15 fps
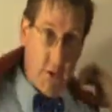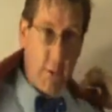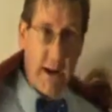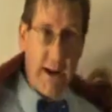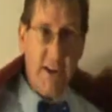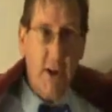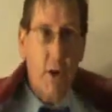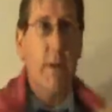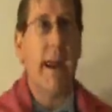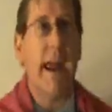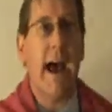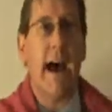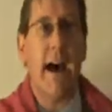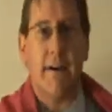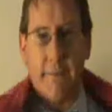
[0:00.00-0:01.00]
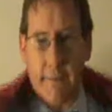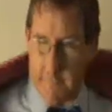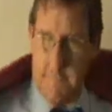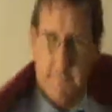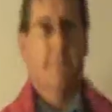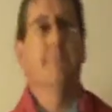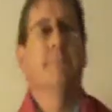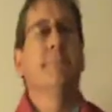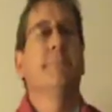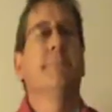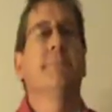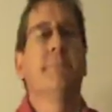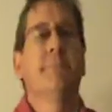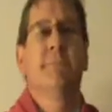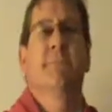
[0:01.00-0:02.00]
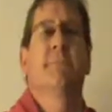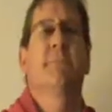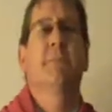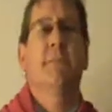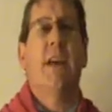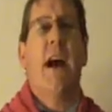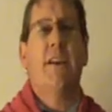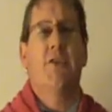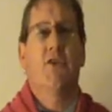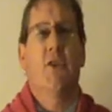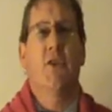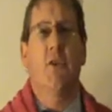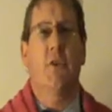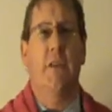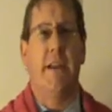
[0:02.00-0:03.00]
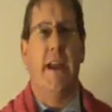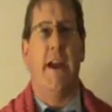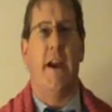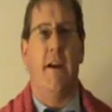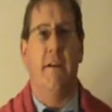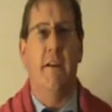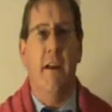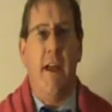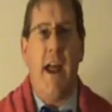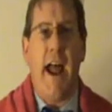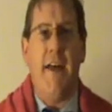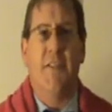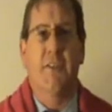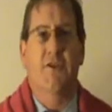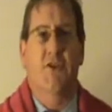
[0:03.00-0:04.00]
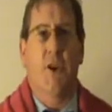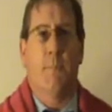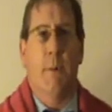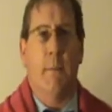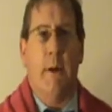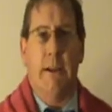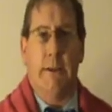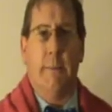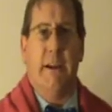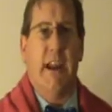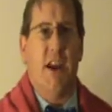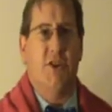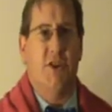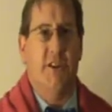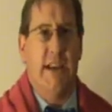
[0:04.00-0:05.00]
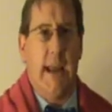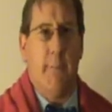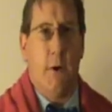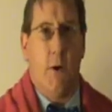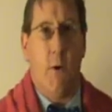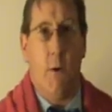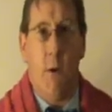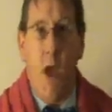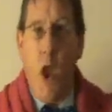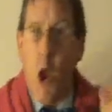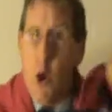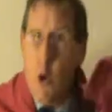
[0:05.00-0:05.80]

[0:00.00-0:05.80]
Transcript: To the rescue we have Dr. Nuclear and the super multiplication table.